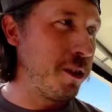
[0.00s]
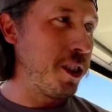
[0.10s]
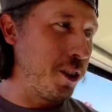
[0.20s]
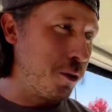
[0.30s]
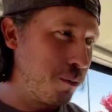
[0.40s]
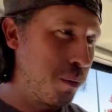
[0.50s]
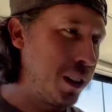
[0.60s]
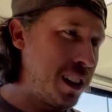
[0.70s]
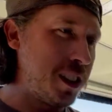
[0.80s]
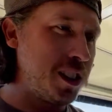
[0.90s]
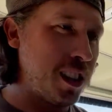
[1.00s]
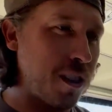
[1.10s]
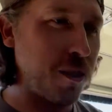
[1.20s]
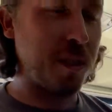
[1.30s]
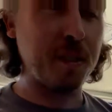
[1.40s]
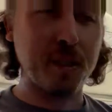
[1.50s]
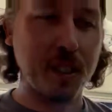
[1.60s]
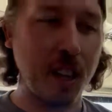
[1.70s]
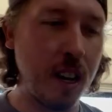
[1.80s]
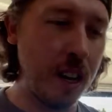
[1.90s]
two. But that's just how it goes.
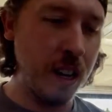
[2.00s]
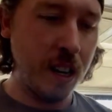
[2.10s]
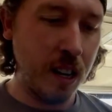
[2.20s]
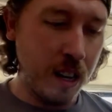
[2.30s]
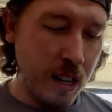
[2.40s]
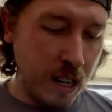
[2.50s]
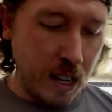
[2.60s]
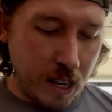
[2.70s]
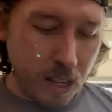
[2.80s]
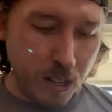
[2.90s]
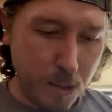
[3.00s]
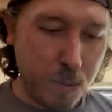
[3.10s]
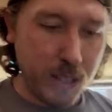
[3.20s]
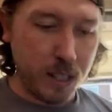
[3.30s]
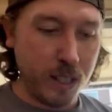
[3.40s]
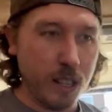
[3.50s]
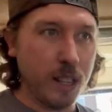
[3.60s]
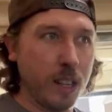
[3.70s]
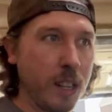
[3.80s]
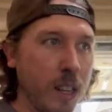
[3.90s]
You know, being
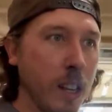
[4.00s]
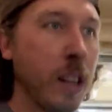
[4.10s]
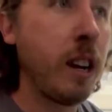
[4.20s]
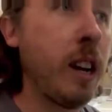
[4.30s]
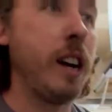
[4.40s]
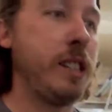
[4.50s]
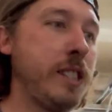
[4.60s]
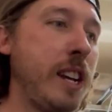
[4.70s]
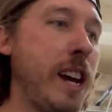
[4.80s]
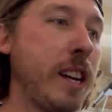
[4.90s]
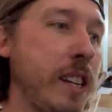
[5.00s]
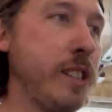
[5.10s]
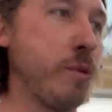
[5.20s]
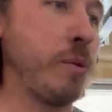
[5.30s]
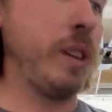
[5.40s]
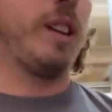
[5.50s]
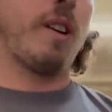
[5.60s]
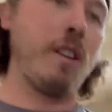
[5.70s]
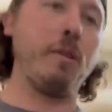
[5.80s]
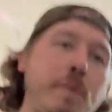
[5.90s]
a tech, it's really
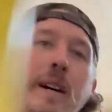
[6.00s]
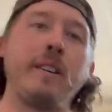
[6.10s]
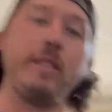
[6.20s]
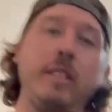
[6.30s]
all about